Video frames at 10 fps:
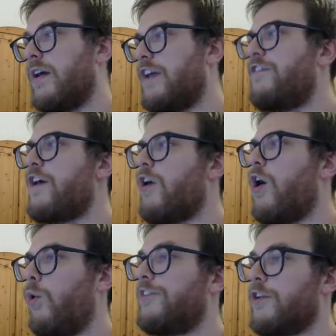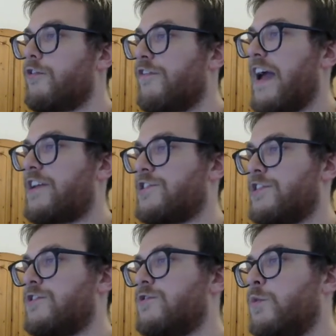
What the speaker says: If there are also reflections,